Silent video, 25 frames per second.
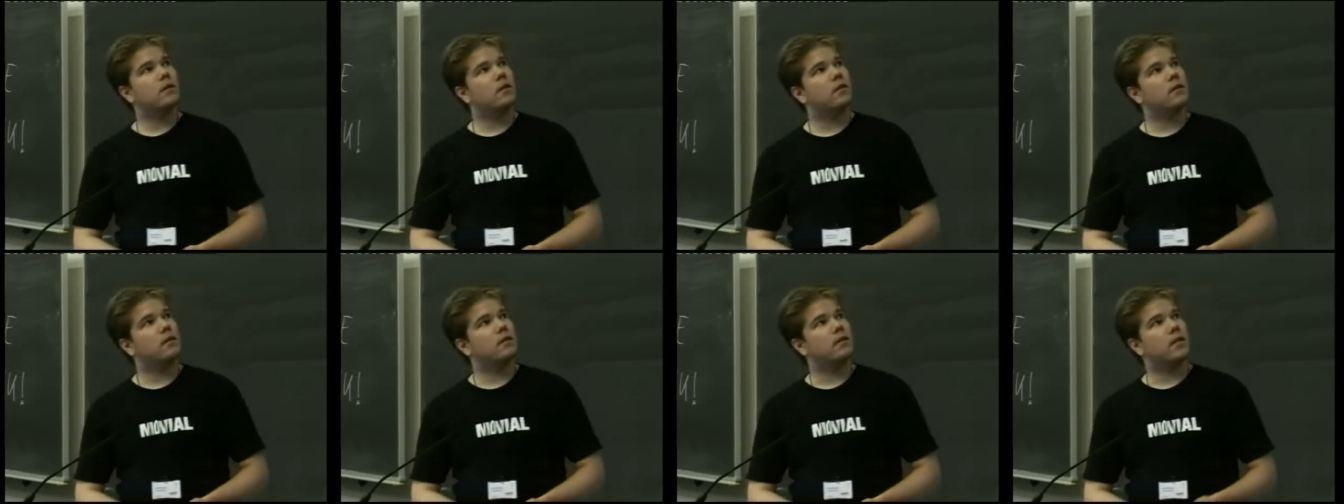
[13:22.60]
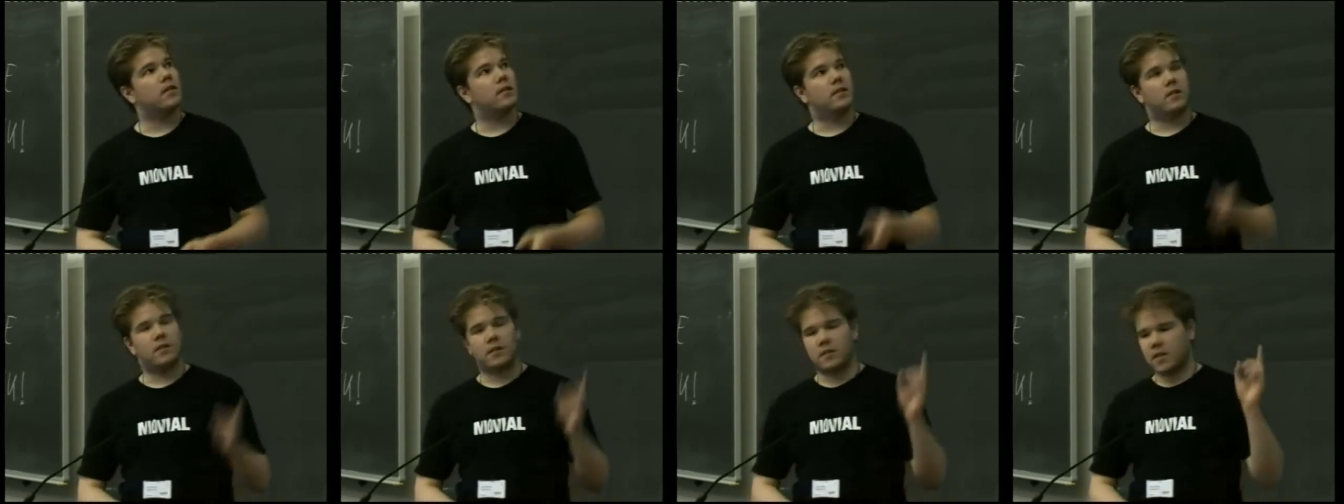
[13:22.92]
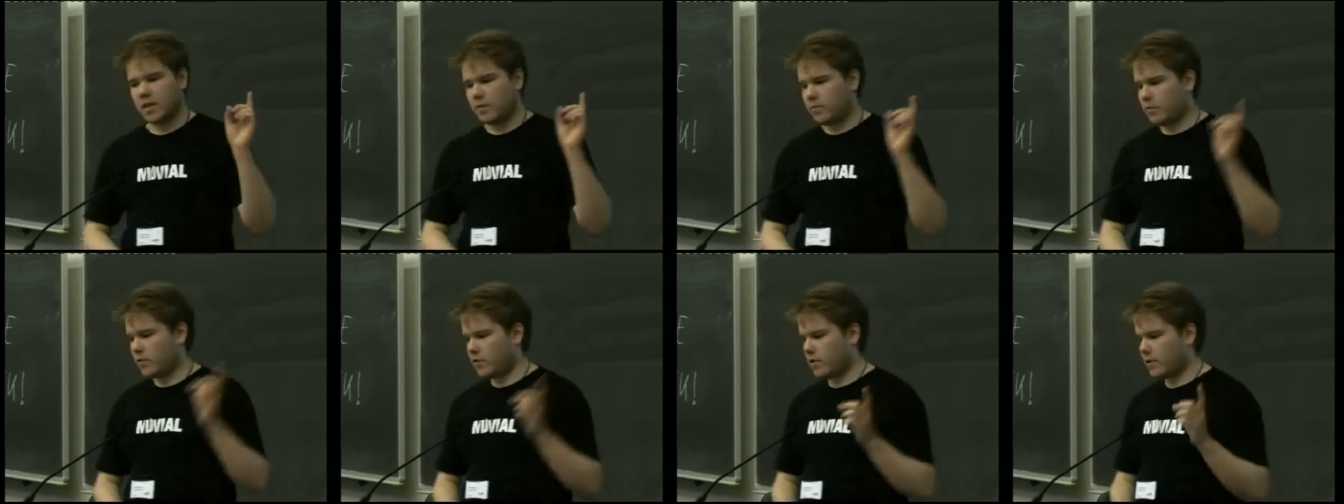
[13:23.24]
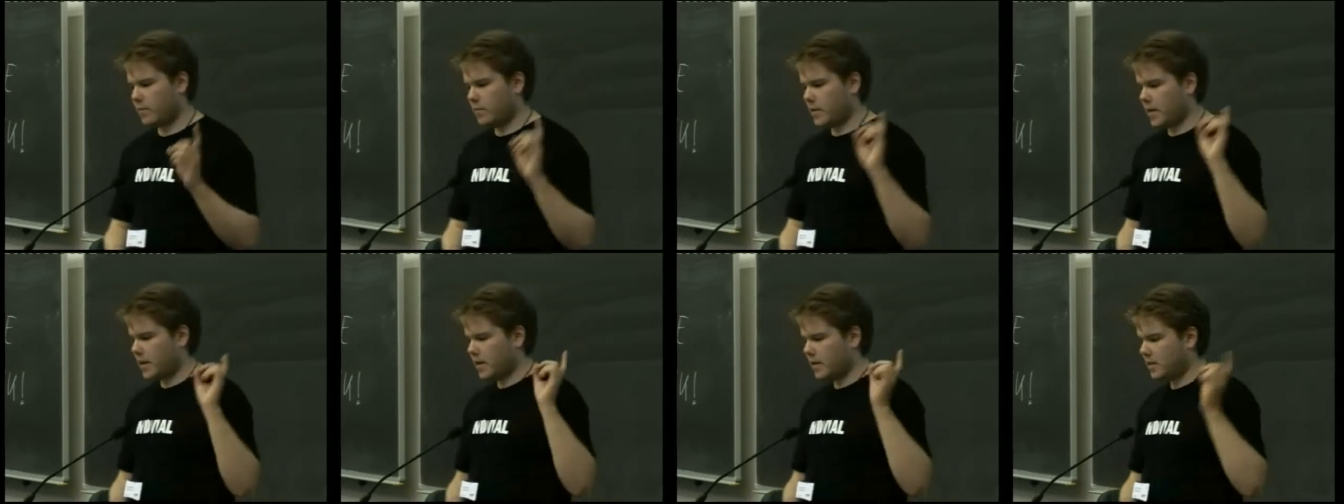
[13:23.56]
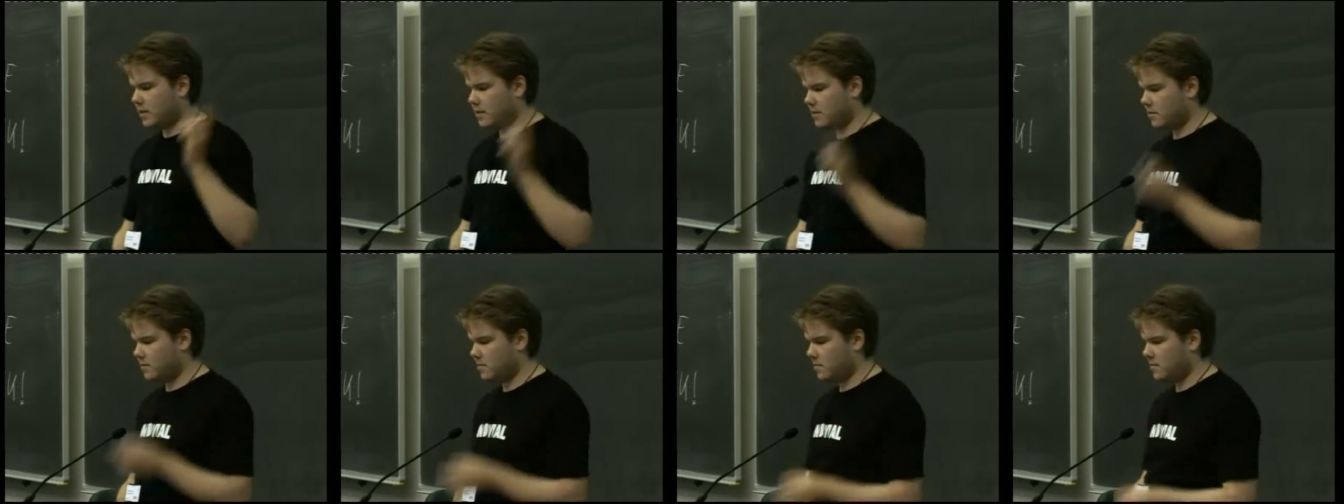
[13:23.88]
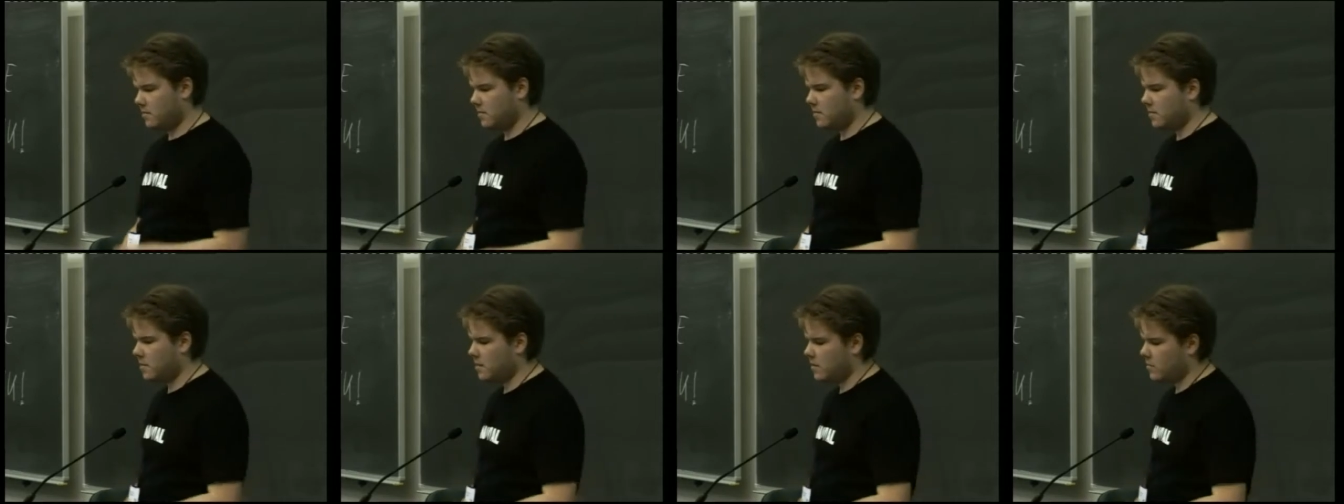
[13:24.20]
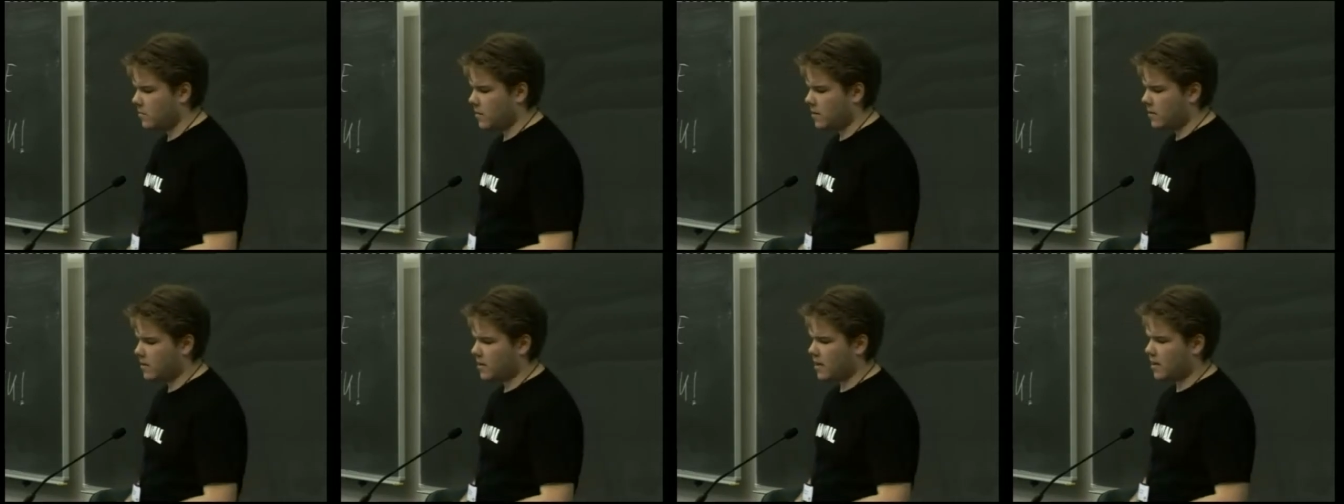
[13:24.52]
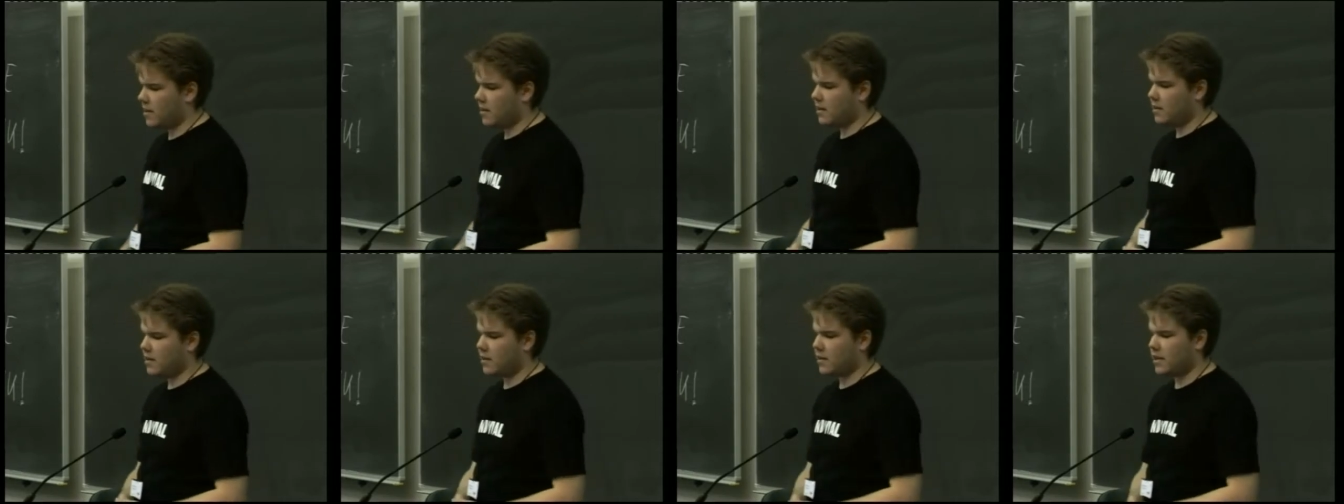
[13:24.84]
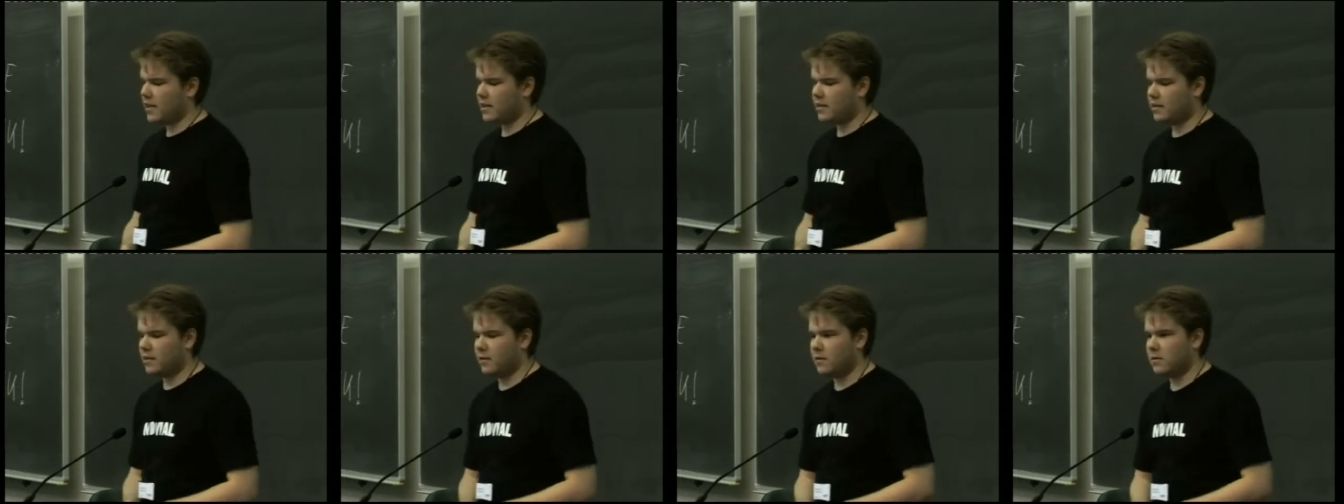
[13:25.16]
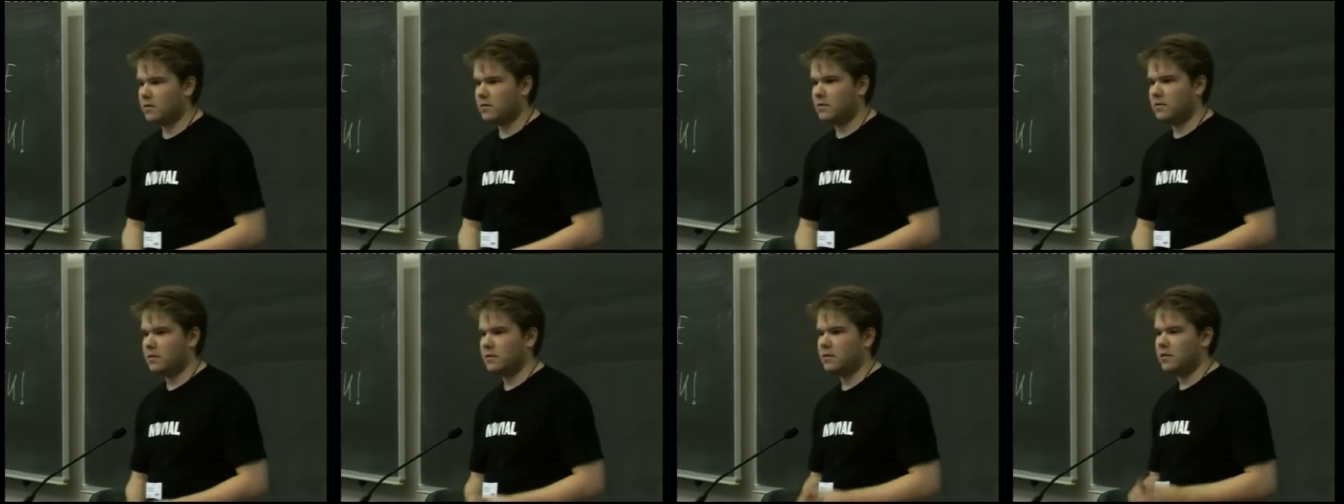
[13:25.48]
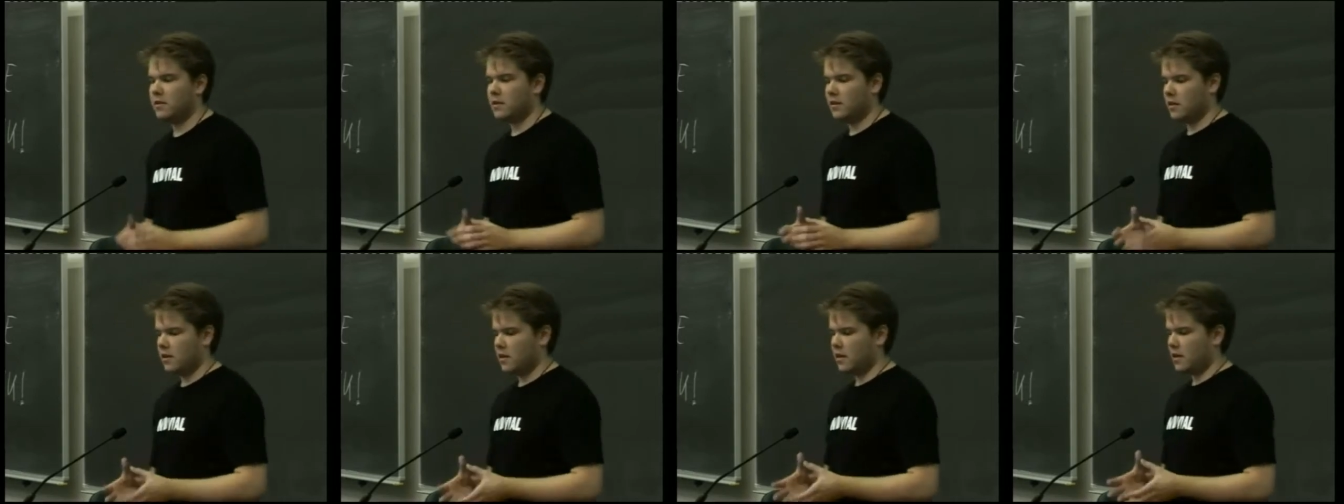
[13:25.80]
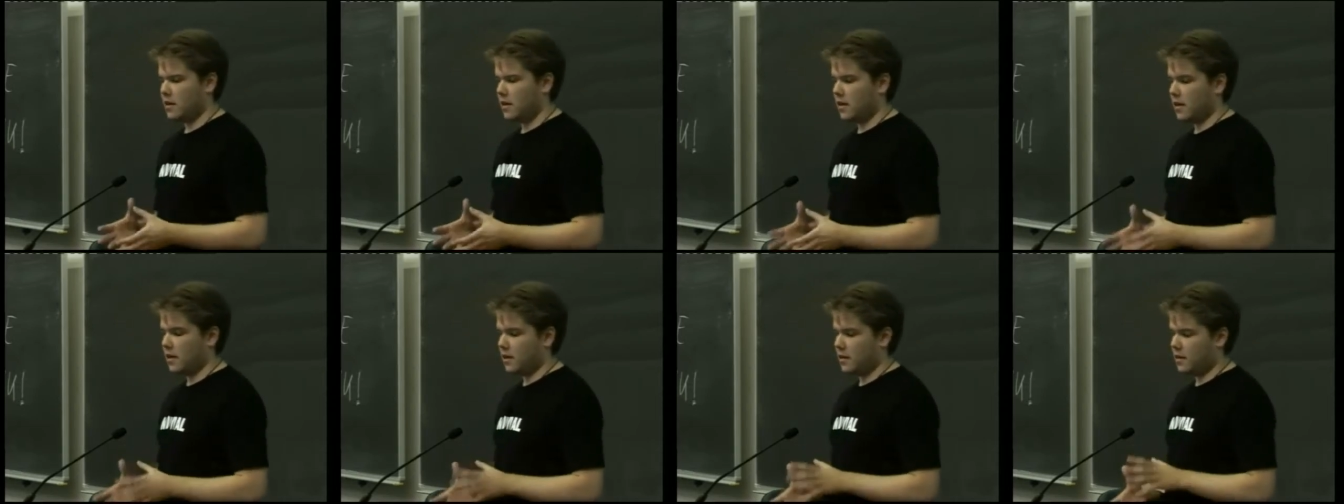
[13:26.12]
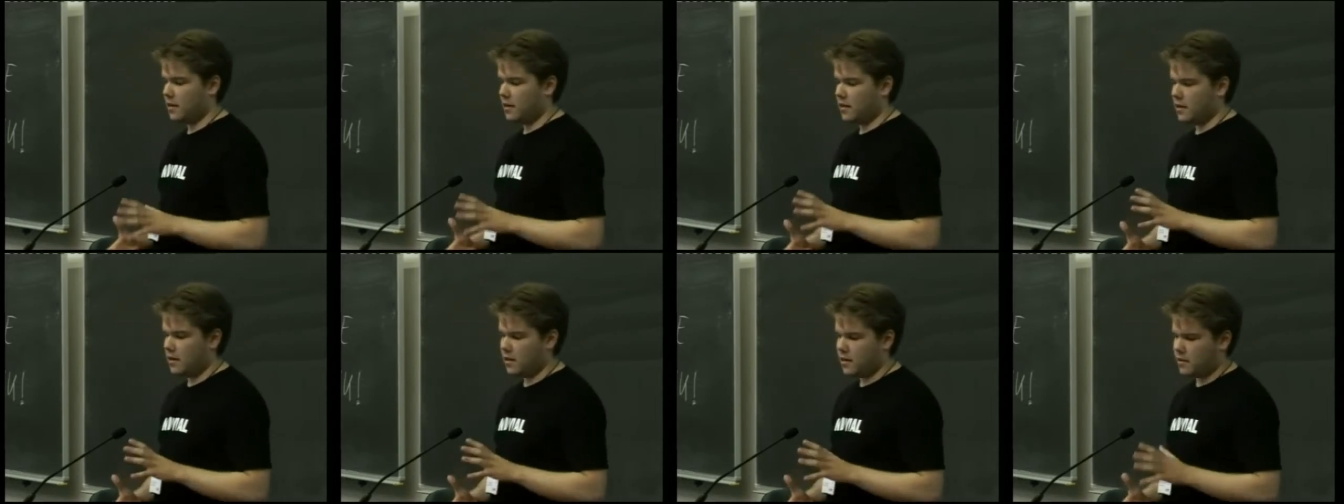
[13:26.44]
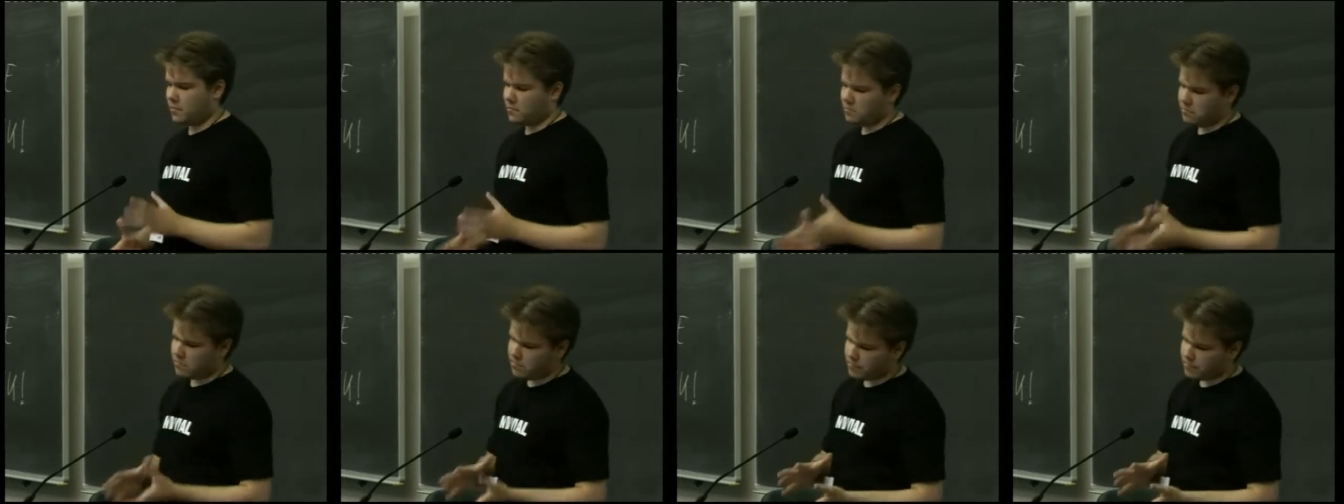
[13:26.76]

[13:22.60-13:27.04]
there's a temporary page where you can uh, get those, and uh,